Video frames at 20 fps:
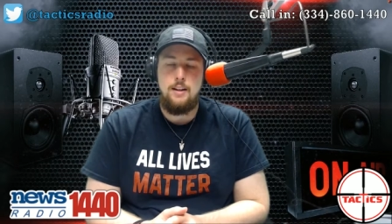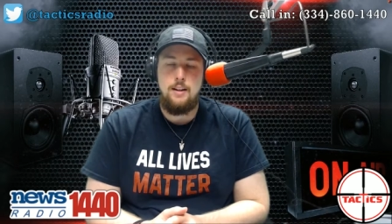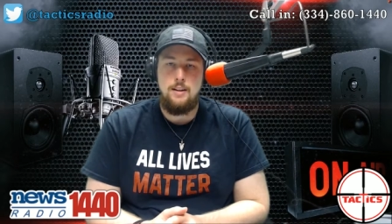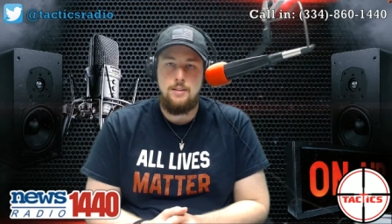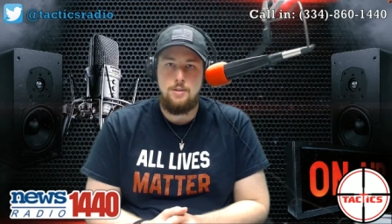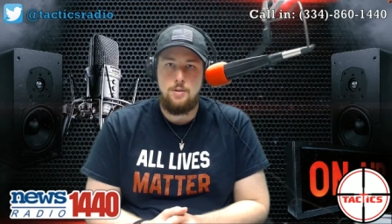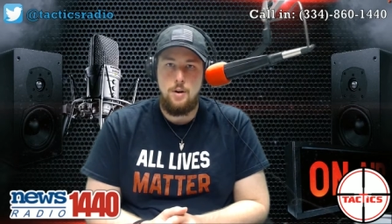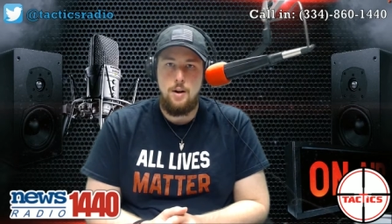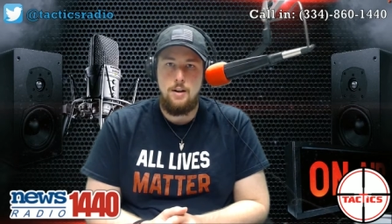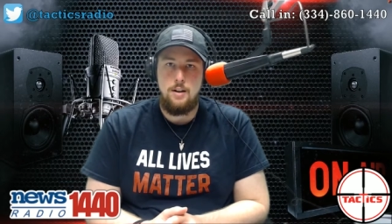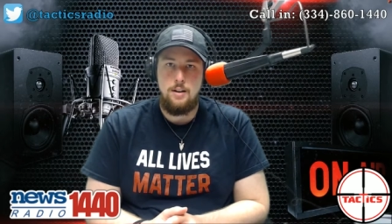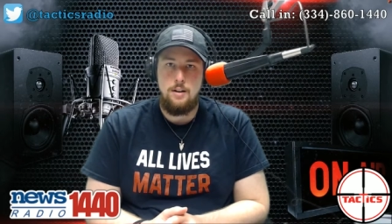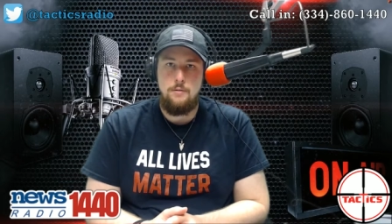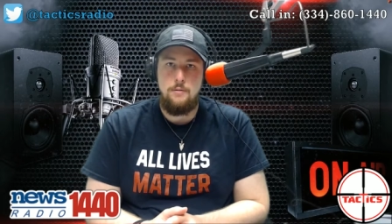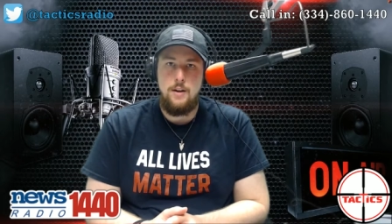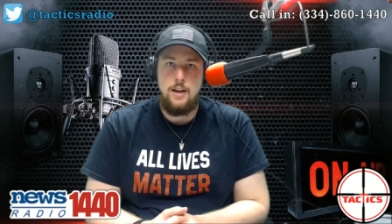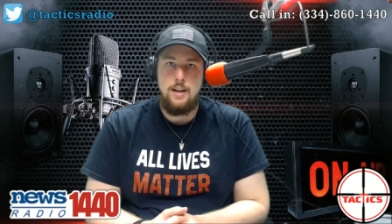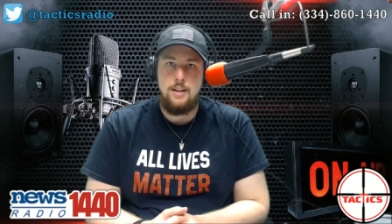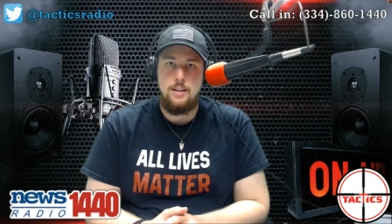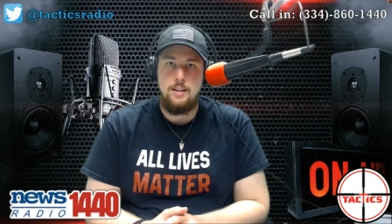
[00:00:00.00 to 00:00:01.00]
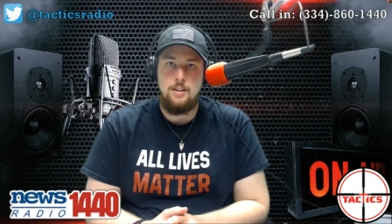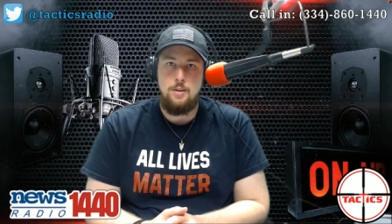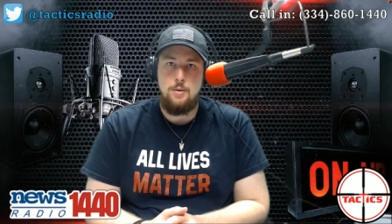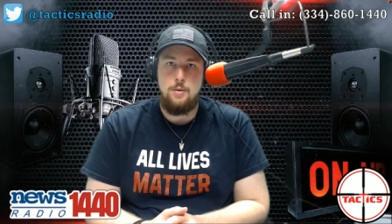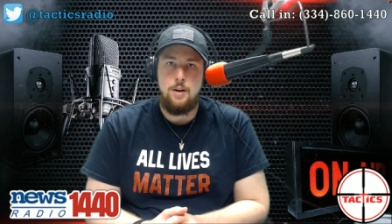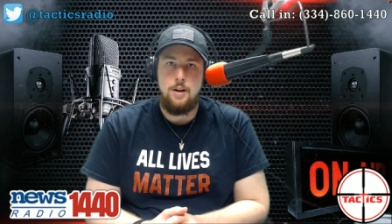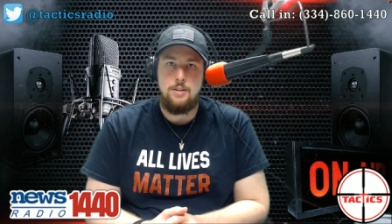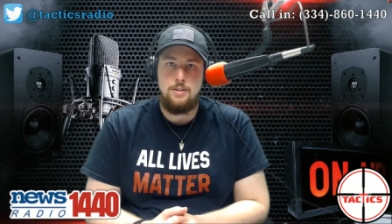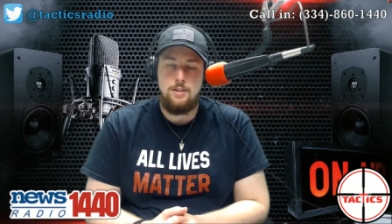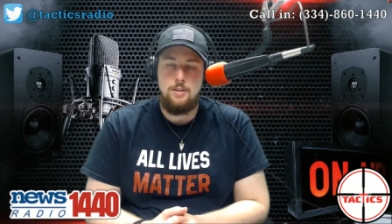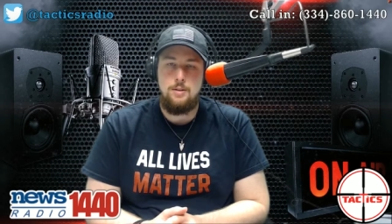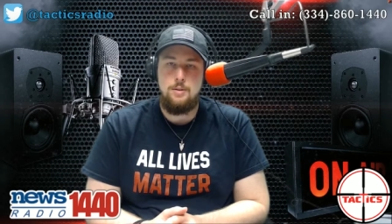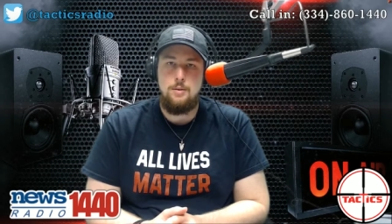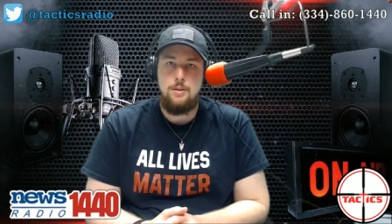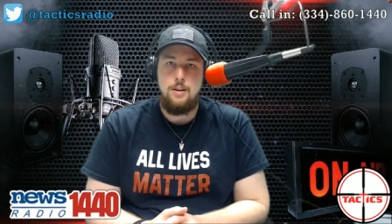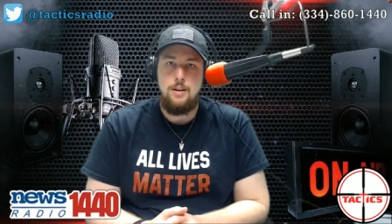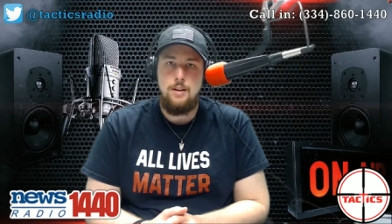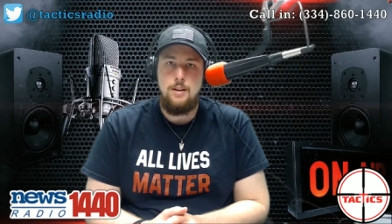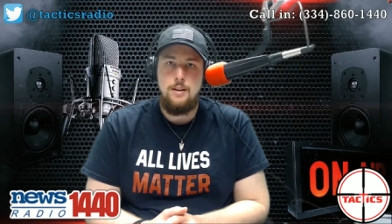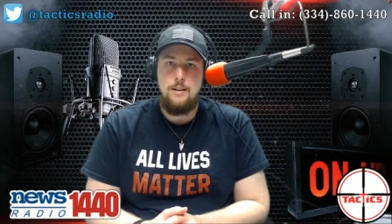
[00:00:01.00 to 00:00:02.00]
eh, strong in the faith, and you are too.
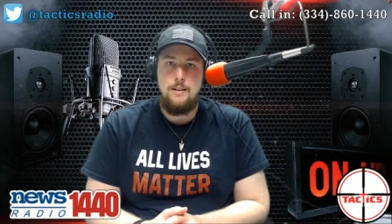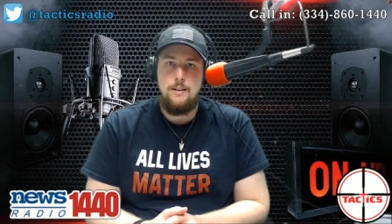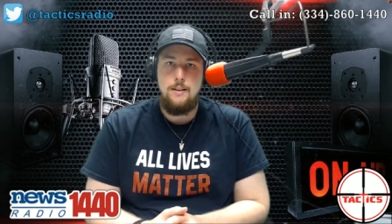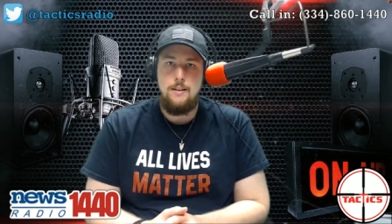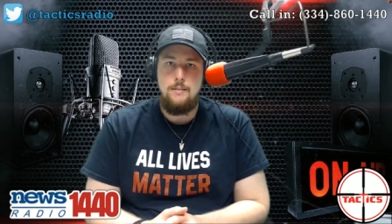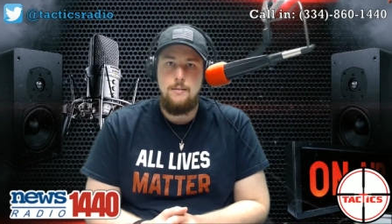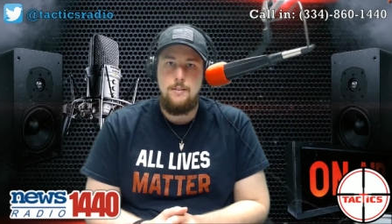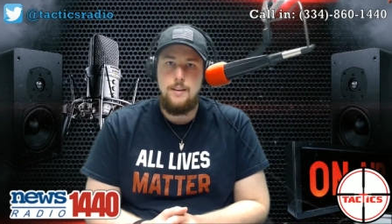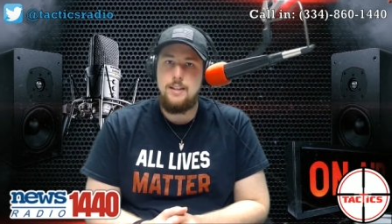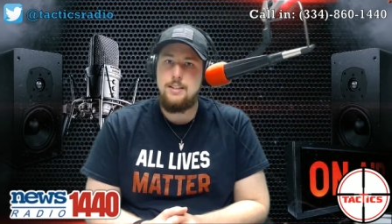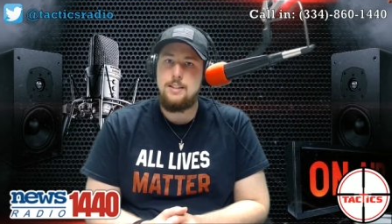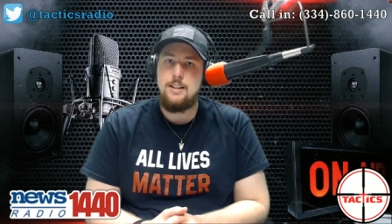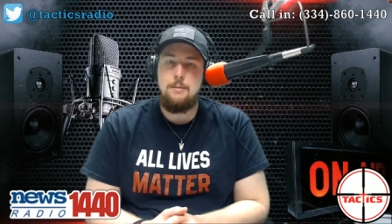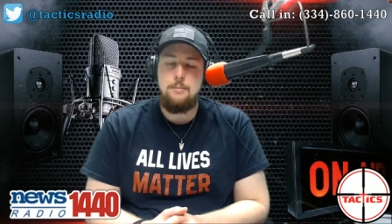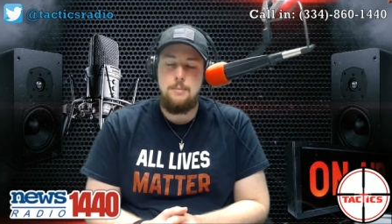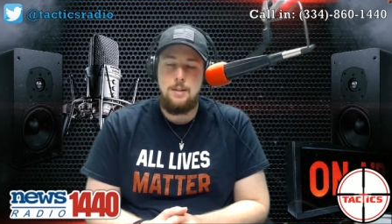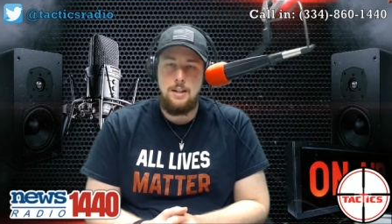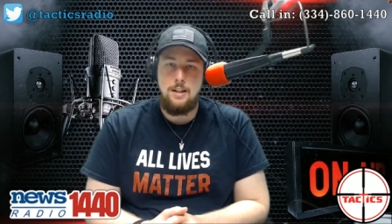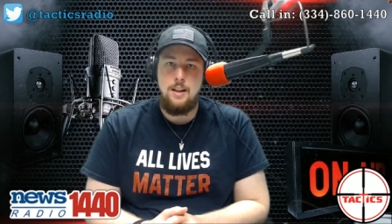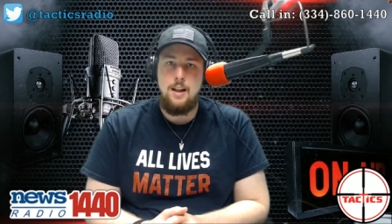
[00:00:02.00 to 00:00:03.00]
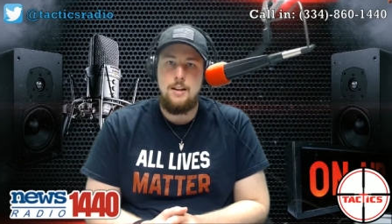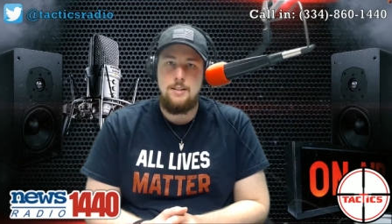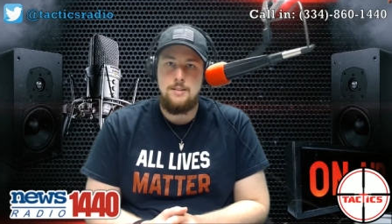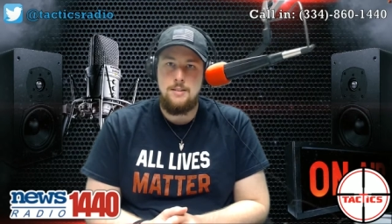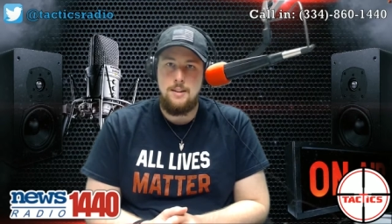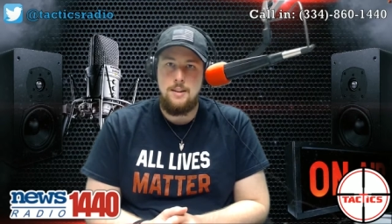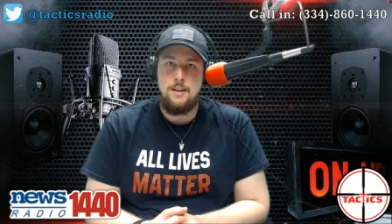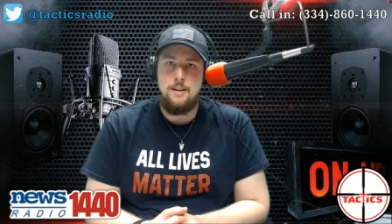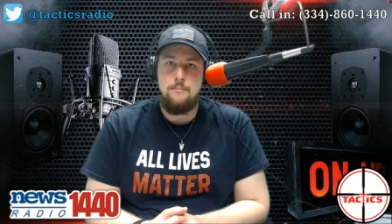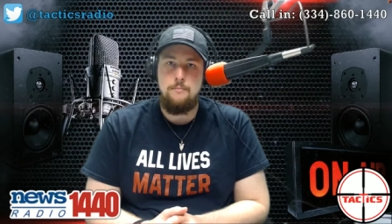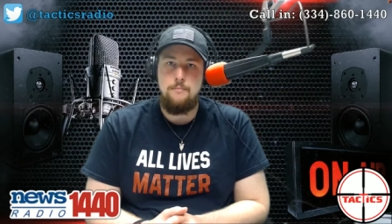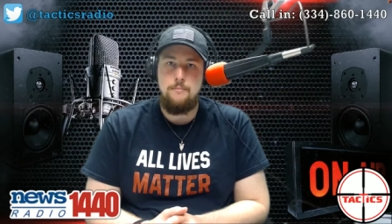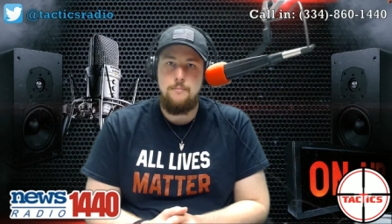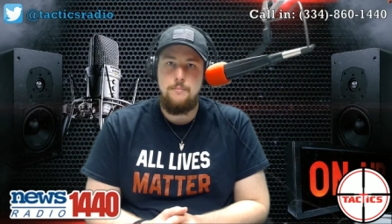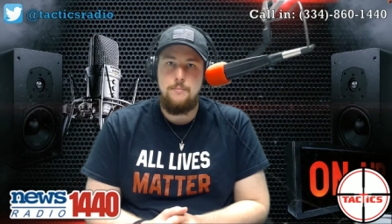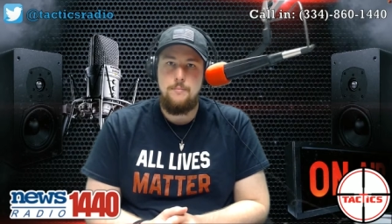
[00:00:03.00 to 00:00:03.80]
That's going to mean a lot to them.